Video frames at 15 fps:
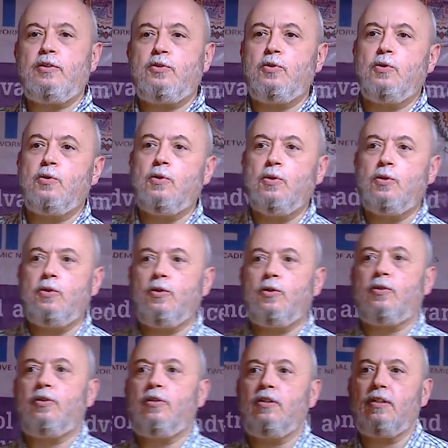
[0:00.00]

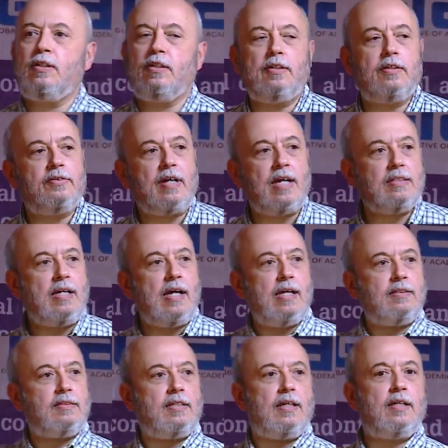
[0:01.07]
to raise
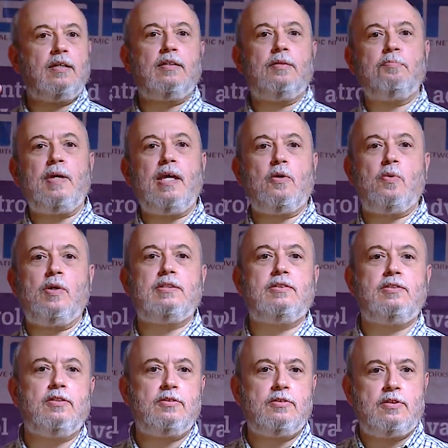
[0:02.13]
hands and make
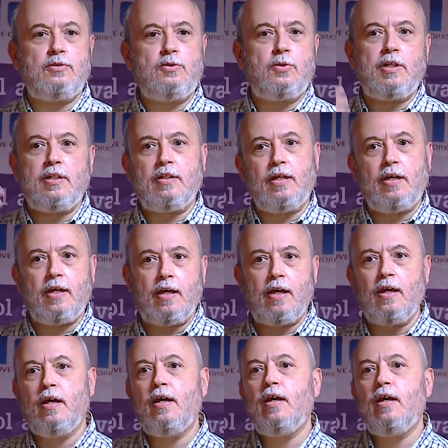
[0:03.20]
questions during the